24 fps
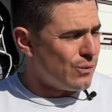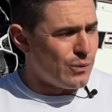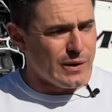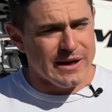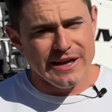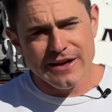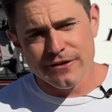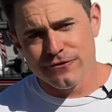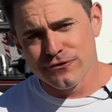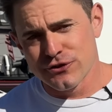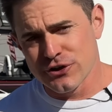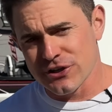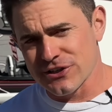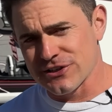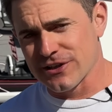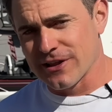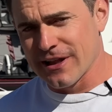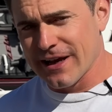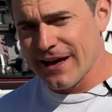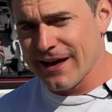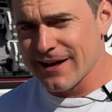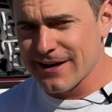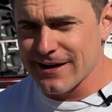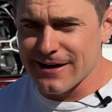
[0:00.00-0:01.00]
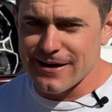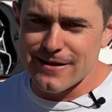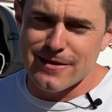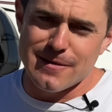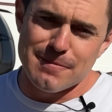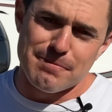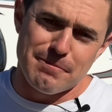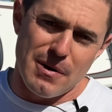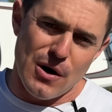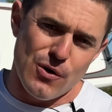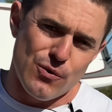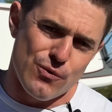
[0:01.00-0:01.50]
We have just landed at the
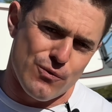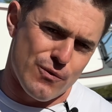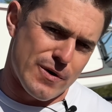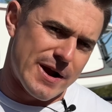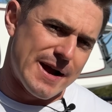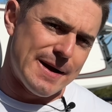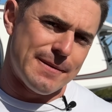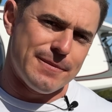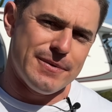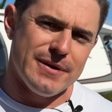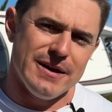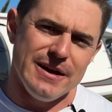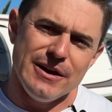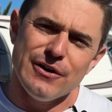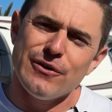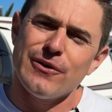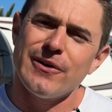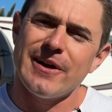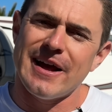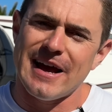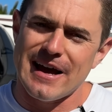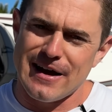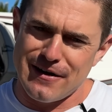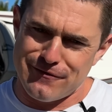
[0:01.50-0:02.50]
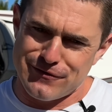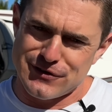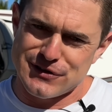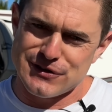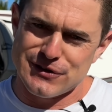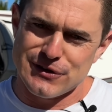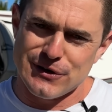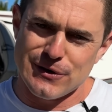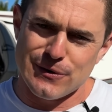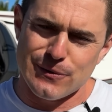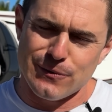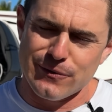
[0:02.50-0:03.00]
boat ramp here in
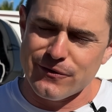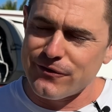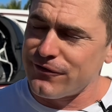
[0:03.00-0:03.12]
Havasu.